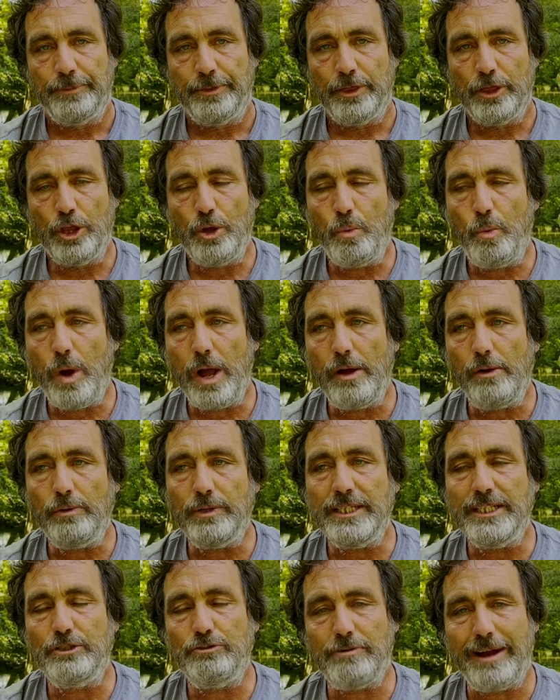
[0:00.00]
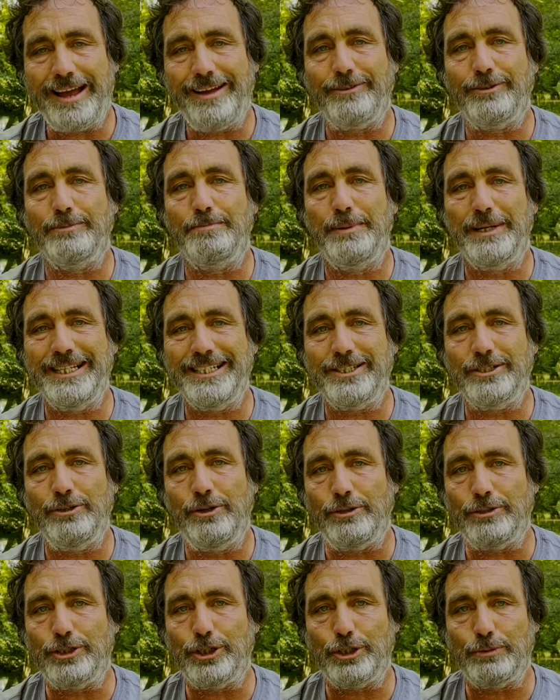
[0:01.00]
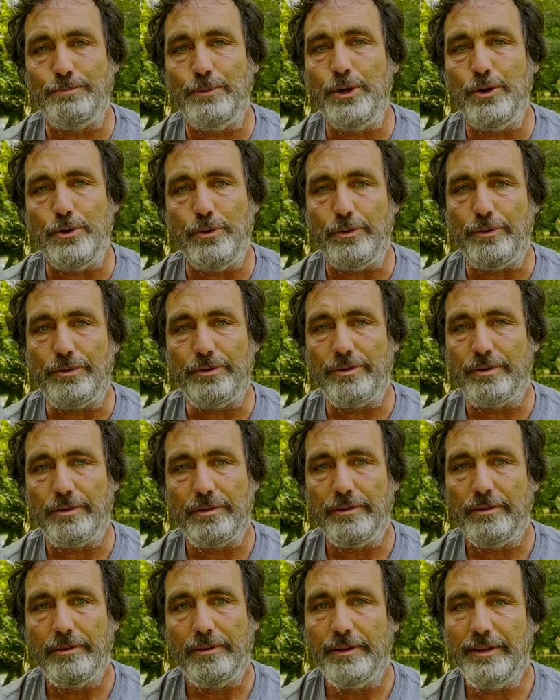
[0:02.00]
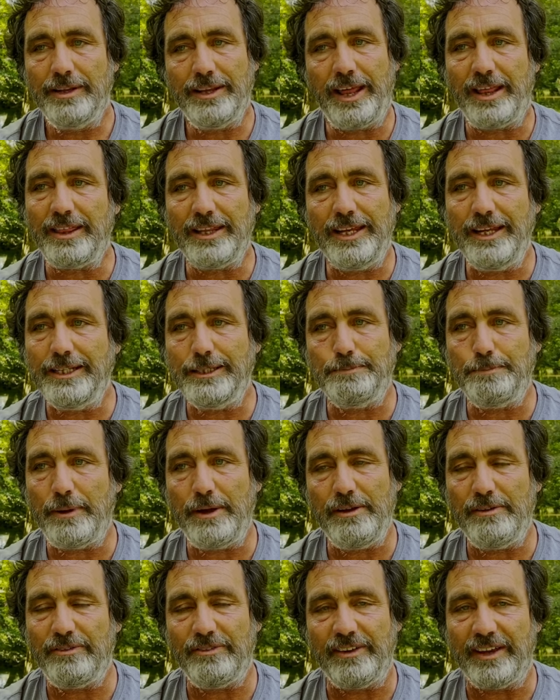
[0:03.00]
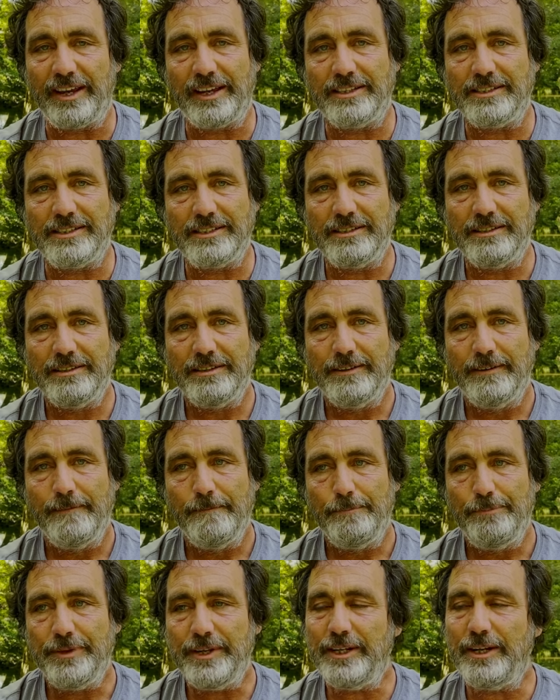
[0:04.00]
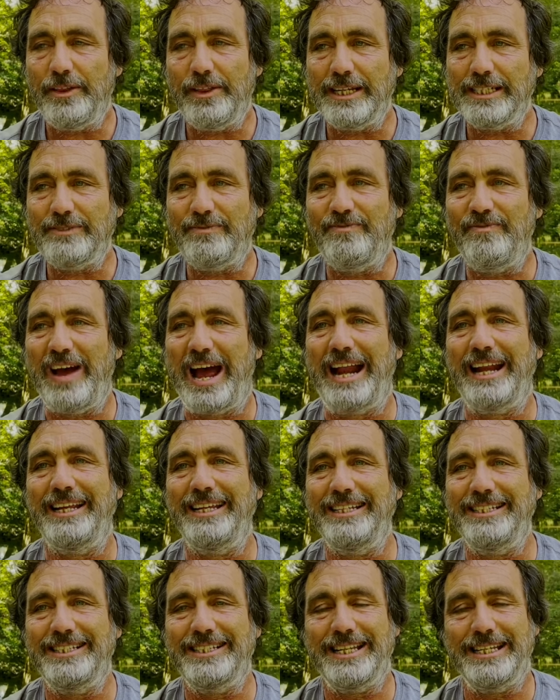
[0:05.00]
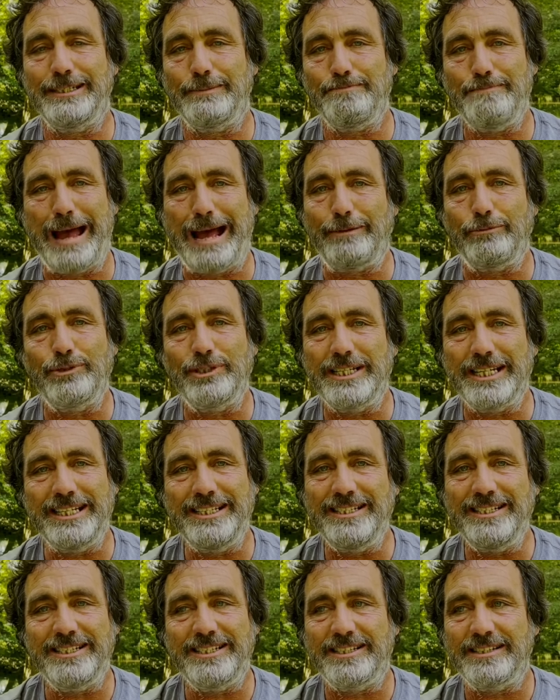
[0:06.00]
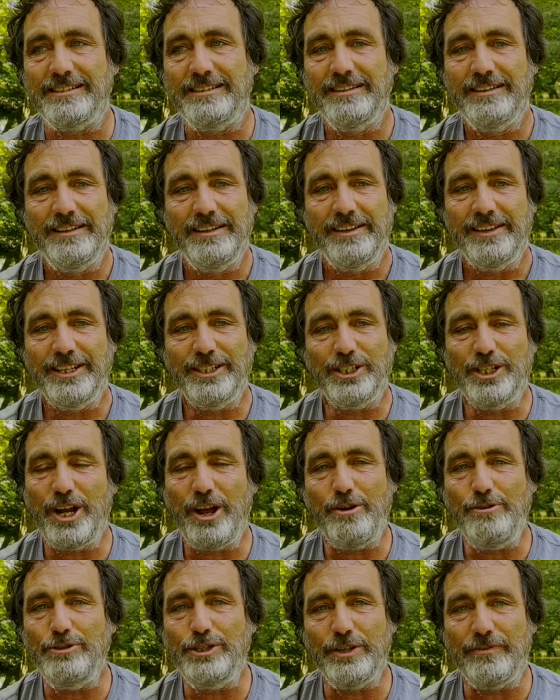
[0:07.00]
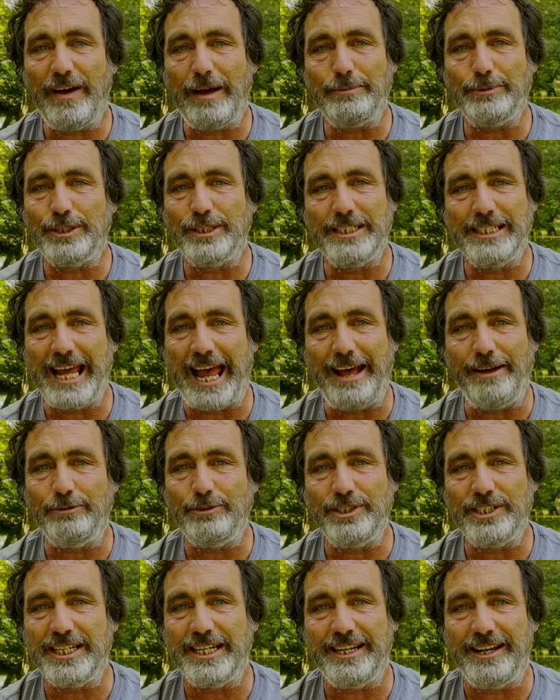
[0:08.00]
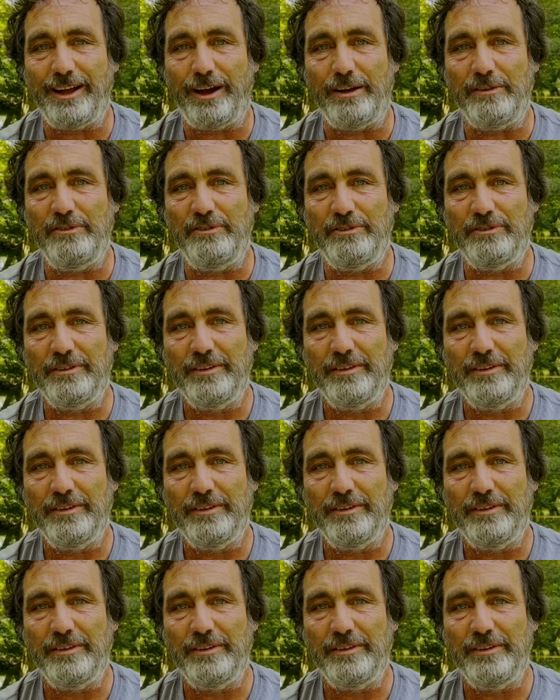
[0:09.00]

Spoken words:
The world is round, but it's not smooth. Nothing is perfect. You know, there's valleys, there's mountains, there's loads of ups and downs in life.